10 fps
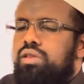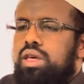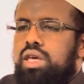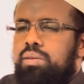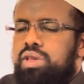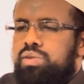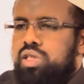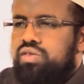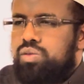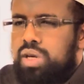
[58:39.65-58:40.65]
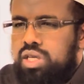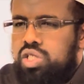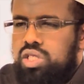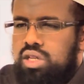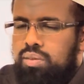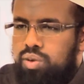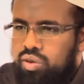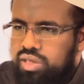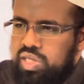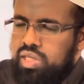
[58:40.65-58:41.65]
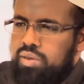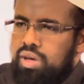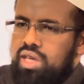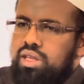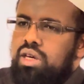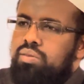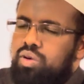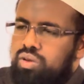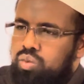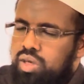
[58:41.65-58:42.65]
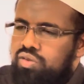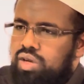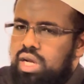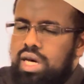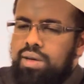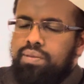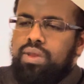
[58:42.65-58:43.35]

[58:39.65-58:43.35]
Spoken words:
they kept themselves patient upon this ibadah, upon the way of Allah,